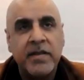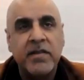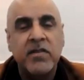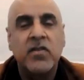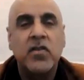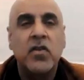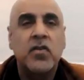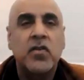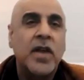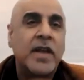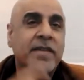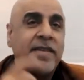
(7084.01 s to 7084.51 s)

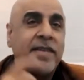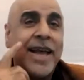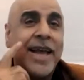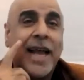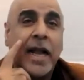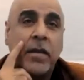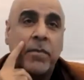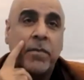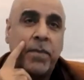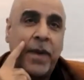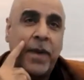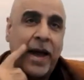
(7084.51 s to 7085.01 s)
This is a
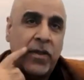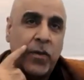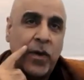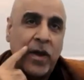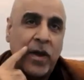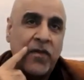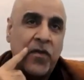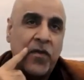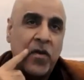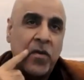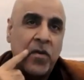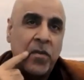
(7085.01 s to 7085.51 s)
second
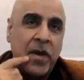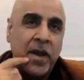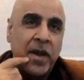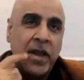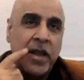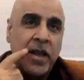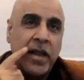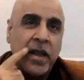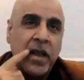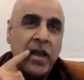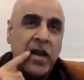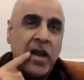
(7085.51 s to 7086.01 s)
pathway for
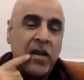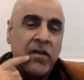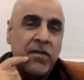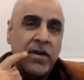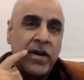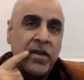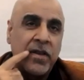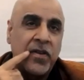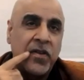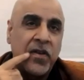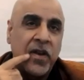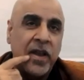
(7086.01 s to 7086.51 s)
me,
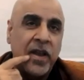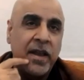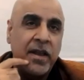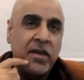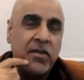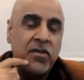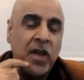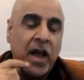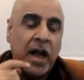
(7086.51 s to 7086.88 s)
level 3.